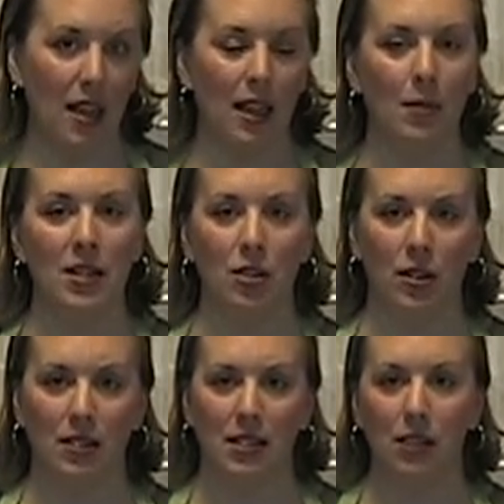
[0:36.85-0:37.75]
That means you
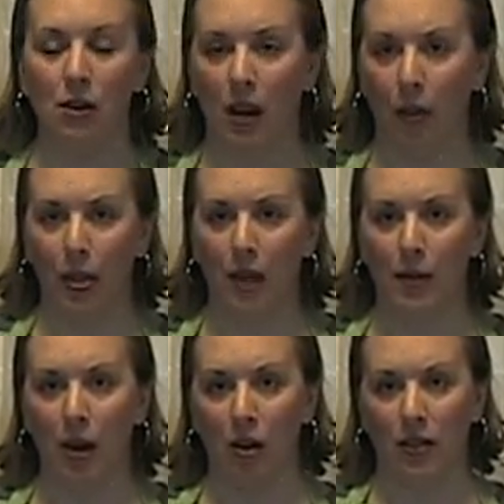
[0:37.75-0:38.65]
can zero out the
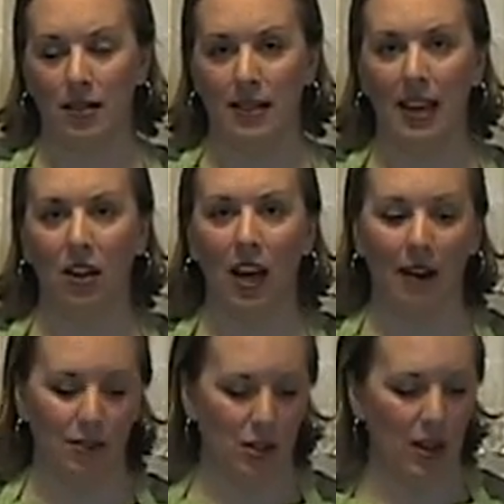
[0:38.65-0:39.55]
amount on the scale
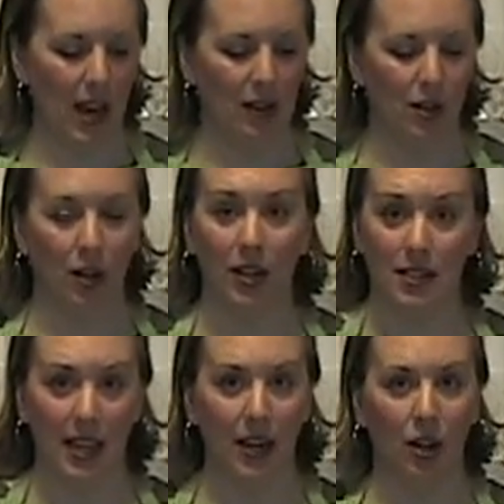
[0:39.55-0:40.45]
after you add your
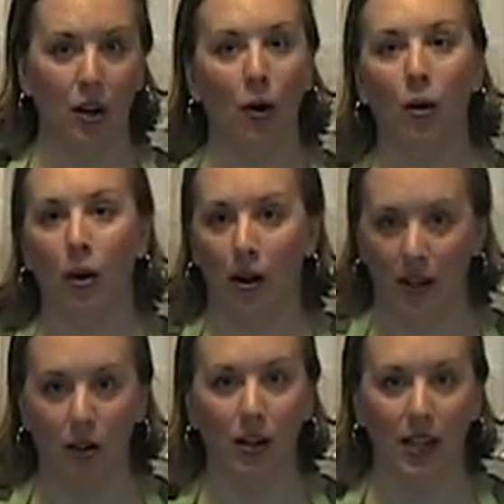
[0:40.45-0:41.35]
container or
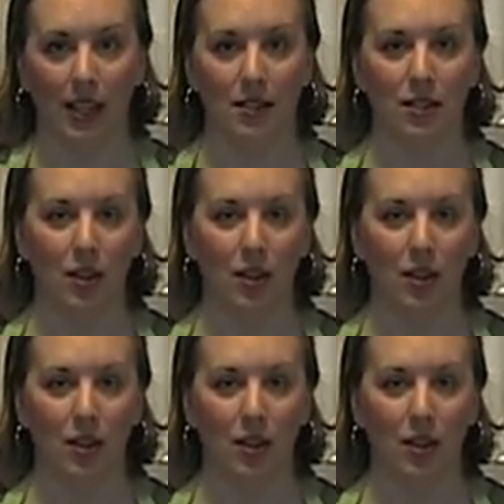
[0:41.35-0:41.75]
ingredients,